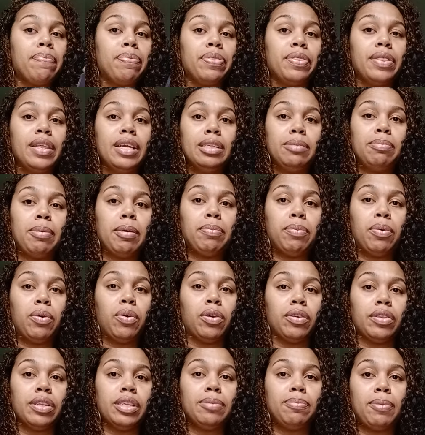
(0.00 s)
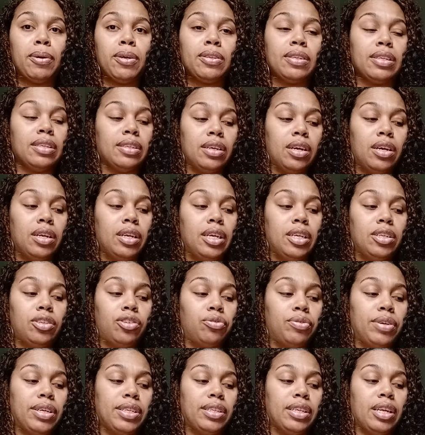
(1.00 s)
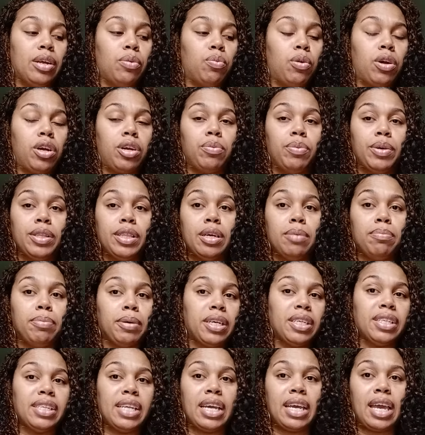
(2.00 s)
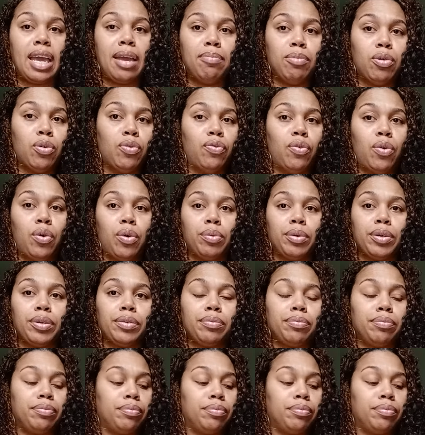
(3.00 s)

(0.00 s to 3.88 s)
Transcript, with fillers: These people or this person is uninterested in working with them because they can't move forward.